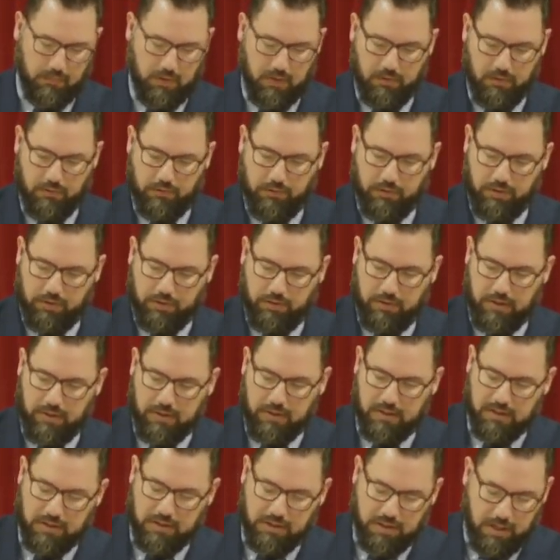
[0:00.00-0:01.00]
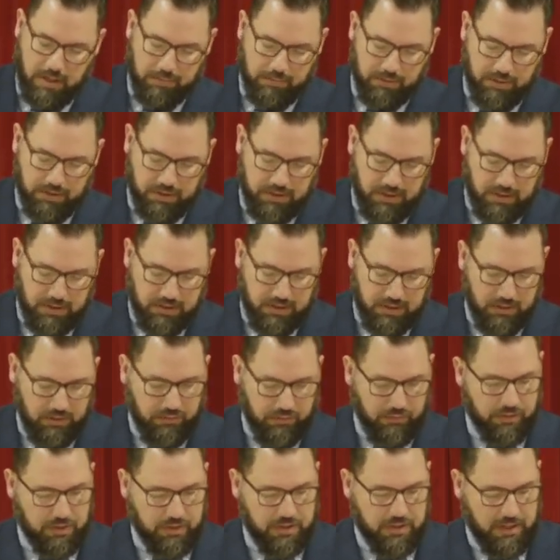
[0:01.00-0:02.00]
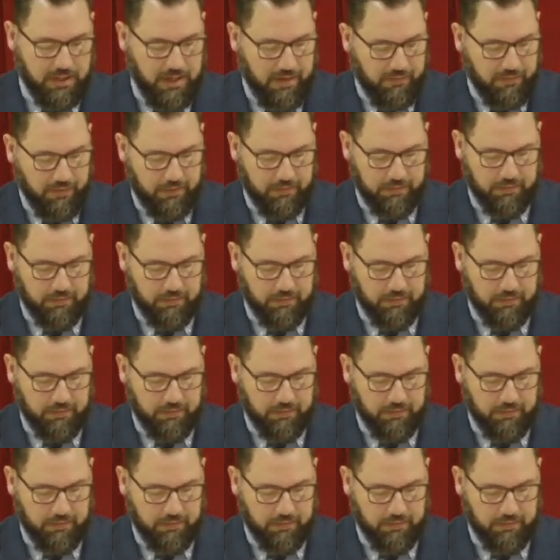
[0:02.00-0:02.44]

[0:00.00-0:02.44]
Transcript: First Corinthians chapter 6, look verse 11.